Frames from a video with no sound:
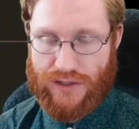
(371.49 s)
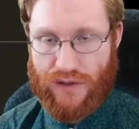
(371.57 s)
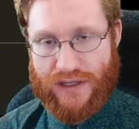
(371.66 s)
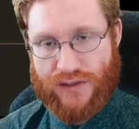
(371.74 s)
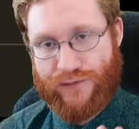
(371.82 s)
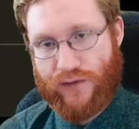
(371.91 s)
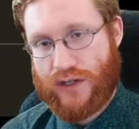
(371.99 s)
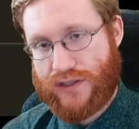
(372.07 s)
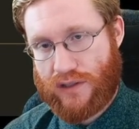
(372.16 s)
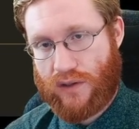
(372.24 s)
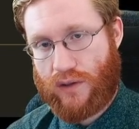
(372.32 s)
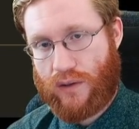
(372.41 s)
So this
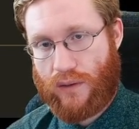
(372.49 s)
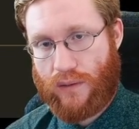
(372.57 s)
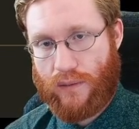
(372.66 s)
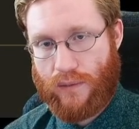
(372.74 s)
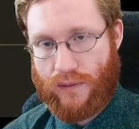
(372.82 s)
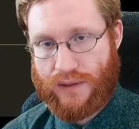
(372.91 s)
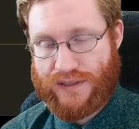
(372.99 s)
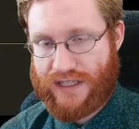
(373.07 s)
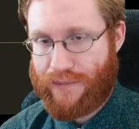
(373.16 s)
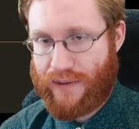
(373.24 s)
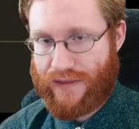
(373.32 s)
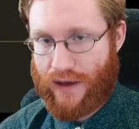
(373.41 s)
first little
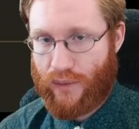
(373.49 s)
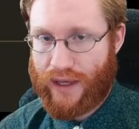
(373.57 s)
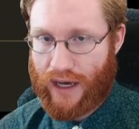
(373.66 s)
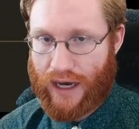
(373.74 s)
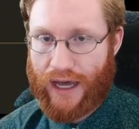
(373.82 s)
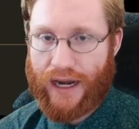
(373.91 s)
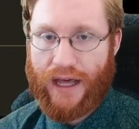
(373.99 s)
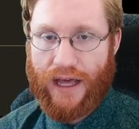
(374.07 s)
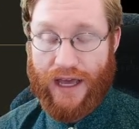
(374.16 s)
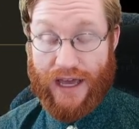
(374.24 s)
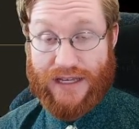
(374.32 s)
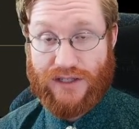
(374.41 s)
snippet that we got
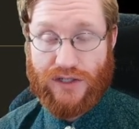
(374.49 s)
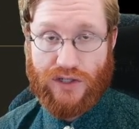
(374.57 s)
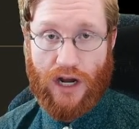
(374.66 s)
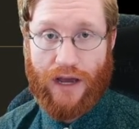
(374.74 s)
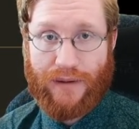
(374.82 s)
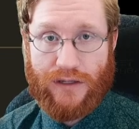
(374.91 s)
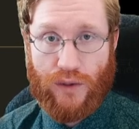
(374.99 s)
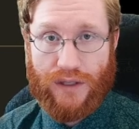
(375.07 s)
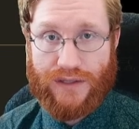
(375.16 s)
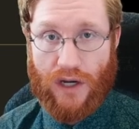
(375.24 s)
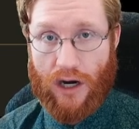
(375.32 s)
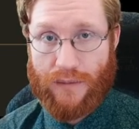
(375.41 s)
is describing to
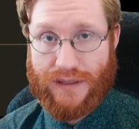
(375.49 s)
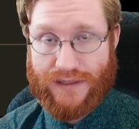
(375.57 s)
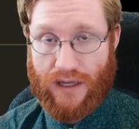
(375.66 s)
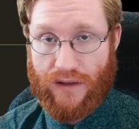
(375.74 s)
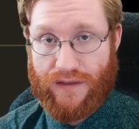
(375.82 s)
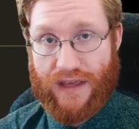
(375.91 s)
us Armazel.